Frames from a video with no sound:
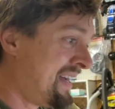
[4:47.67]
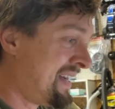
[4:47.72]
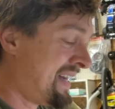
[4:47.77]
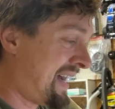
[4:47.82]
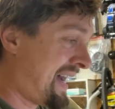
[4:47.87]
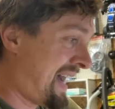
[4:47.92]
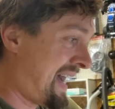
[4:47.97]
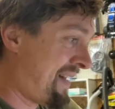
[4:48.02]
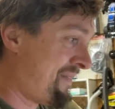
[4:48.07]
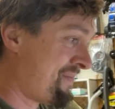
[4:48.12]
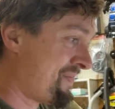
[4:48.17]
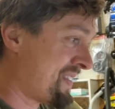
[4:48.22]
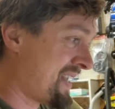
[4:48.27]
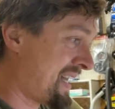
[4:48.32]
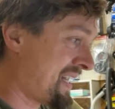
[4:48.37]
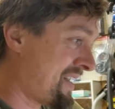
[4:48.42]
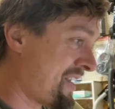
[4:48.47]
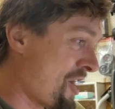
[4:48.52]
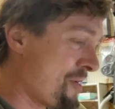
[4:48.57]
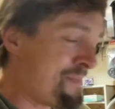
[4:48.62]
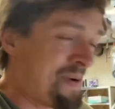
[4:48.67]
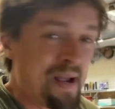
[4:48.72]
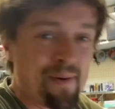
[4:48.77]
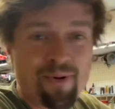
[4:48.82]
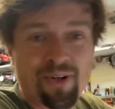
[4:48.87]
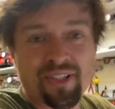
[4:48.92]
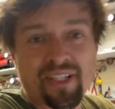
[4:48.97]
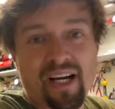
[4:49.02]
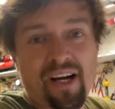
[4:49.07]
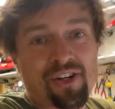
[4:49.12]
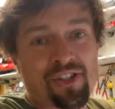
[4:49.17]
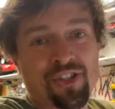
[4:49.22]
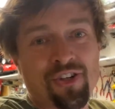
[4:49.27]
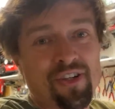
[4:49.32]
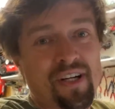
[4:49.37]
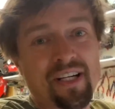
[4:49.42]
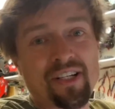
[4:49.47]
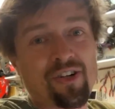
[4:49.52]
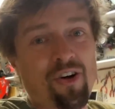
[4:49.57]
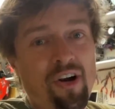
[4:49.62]
And I know people say I shouldn't
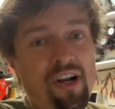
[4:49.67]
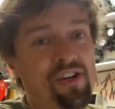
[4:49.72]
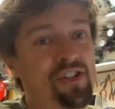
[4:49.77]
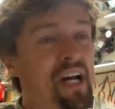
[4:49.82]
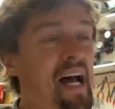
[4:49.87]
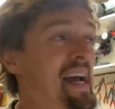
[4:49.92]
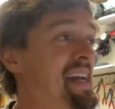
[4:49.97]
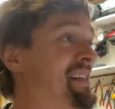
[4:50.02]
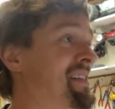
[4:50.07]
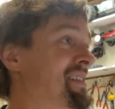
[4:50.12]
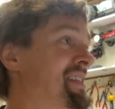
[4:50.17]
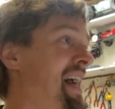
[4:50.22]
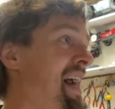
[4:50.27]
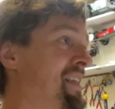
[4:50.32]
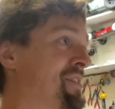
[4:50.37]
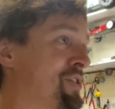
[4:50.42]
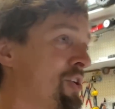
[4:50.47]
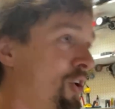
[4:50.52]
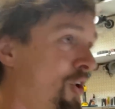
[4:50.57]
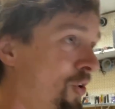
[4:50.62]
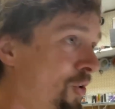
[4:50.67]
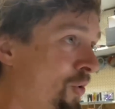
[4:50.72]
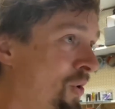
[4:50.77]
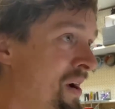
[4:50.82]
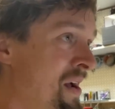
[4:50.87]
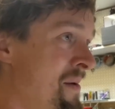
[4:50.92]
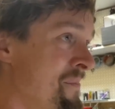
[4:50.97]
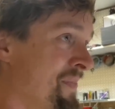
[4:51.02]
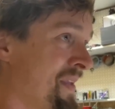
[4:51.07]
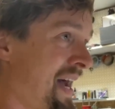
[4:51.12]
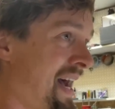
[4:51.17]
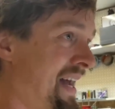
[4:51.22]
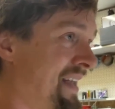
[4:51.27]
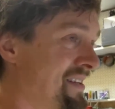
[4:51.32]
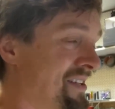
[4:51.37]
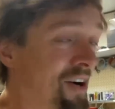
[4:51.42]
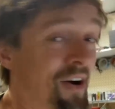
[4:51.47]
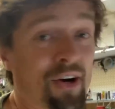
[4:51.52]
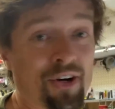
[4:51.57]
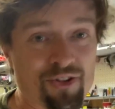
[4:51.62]
acknowledge haters at all, and
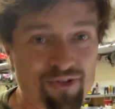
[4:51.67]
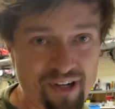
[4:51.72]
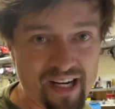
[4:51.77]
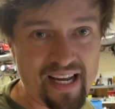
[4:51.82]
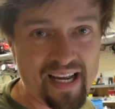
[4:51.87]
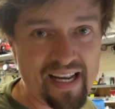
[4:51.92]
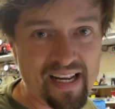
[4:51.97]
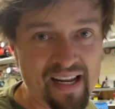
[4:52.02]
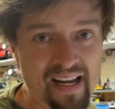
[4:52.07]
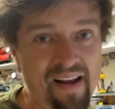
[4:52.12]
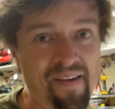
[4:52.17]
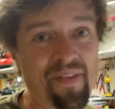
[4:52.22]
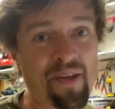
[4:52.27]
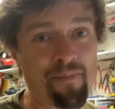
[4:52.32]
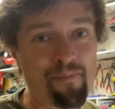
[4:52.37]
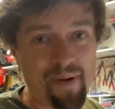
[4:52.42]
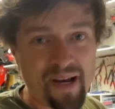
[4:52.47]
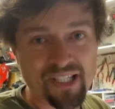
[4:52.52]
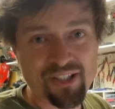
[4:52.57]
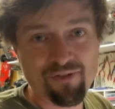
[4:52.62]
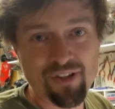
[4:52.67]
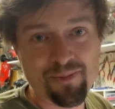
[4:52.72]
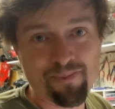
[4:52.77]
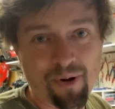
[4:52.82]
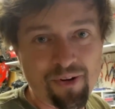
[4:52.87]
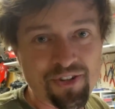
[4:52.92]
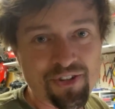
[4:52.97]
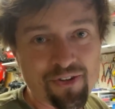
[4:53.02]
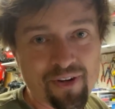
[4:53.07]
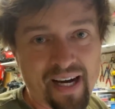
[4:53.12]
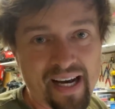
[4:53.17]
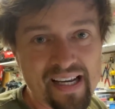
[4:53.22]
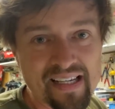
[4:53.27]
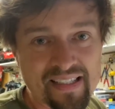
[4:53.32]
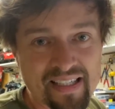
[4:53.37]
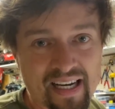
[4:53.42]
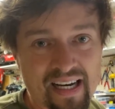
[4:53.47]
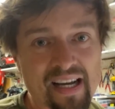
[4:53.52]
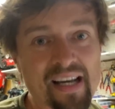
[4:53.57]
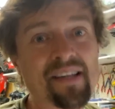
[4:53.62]
I agree, the best response to a
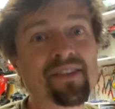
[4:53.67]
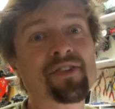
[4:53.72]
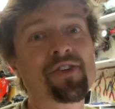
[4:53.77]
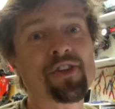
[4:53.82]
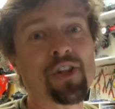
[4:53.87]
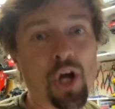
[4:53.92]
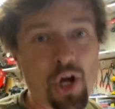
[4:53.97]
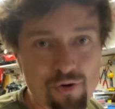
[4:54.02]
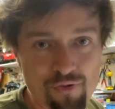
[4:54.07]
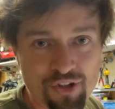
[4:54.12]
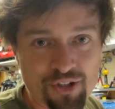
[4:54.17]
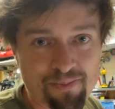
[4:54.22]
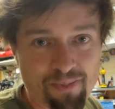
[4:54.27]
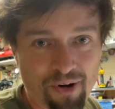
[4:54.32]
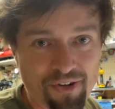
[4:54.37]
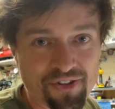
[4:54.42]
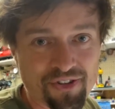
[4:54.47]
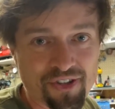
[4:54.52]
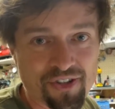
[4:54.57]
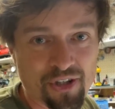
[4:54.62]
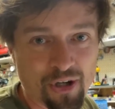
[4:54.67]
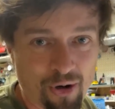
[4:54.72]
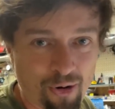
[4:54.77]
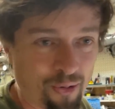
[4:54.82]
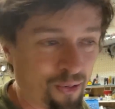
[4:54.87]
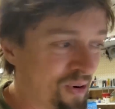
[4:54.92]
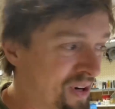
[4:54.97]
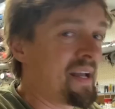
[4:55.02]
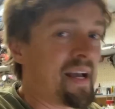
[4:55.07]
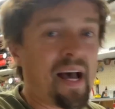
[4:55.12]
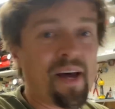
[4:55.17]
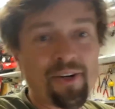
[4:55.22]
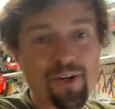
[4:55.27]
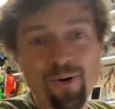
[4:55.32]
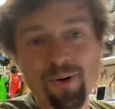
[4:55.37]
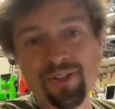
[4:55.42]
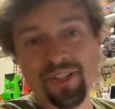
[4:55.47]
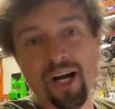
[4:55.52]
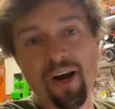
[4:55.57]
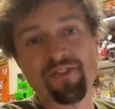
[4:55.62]
hater is no response at all. And
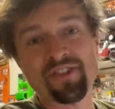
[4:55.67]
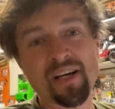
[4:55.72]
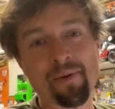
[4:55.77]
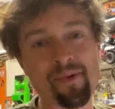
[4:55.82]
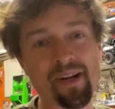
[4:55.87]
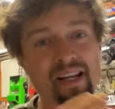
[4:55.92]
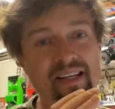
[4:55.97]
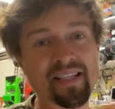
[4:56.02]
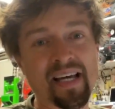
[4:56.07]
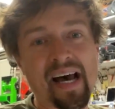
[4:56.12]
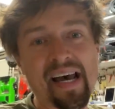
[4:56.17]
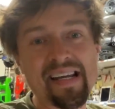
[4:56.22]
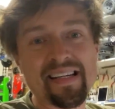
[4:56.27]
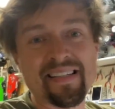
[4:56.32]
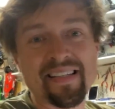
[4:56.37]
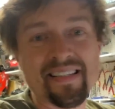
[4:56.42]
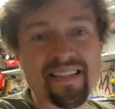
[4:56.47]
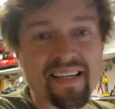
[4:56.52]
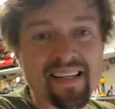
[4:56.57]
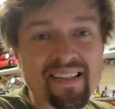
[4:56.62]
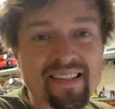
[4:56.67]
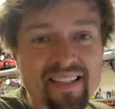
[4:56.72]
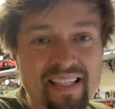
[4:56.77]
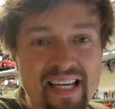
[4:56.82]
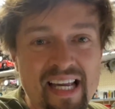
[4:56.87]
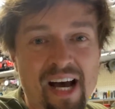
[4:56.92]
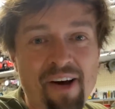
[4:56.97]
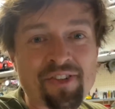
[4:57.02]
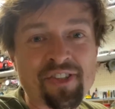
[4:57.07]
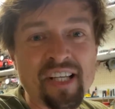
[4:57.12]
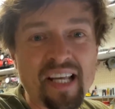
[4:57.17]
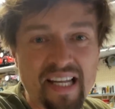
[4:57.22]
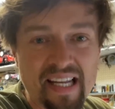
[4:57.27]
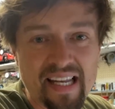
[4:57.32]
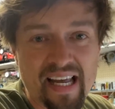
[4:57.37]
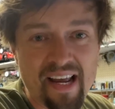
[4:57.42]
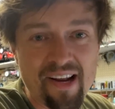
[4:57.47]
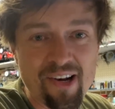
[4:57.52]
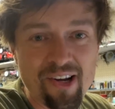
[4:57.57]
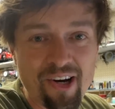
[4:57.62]
also, if some of these haters can see how silly
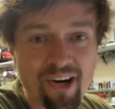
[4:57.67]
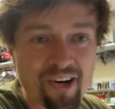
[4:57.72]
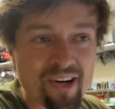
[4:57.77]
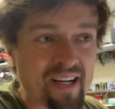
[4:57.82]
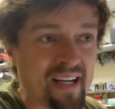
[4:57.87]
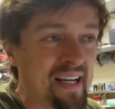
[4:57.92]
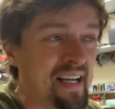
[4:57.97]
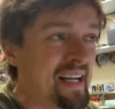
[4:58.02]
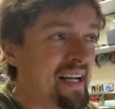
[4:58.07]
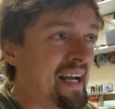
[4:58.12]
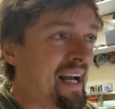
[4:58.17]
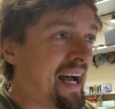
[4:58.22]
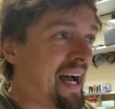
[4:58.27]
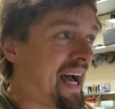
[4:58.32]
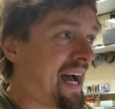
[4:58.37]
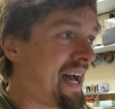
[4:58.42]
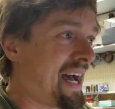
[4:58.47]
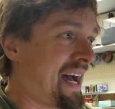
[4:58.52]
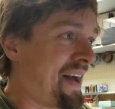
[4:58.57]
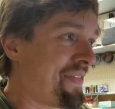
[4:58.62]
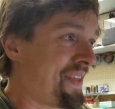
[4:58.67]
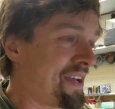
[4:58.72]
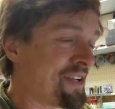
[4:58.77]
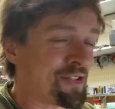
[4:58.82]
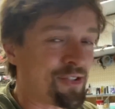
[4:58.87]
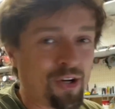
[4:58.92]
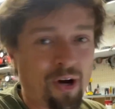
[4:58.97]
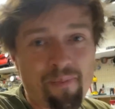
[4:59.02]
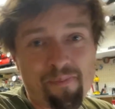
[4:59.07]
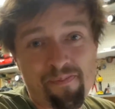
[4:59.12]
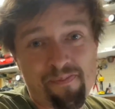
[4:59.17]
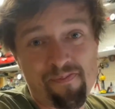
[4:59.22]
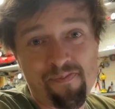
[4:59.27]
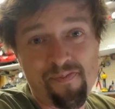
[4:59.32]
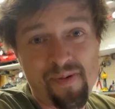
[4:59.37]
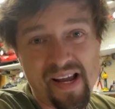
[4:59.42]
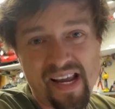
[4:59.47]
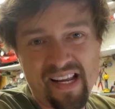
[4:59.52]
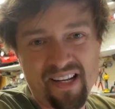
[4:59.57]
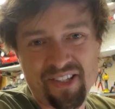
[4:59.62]
they look, and they stop
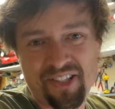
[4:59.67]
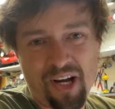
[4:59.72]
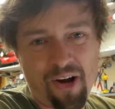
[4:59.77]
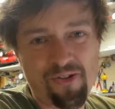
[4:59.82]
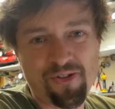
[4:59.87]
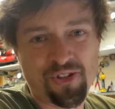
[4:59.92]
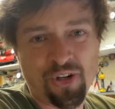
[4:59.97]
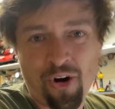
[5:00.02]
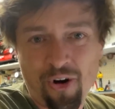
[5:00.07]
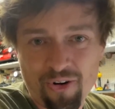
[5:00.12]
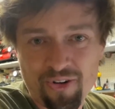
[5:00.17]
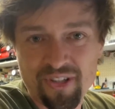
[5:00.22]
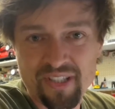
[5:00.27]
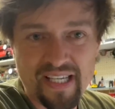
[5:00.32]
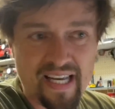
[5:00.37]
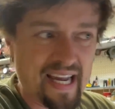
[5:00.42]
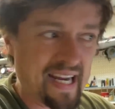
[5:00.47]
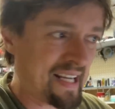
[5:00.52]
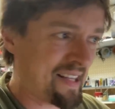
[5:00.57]
being so toxic,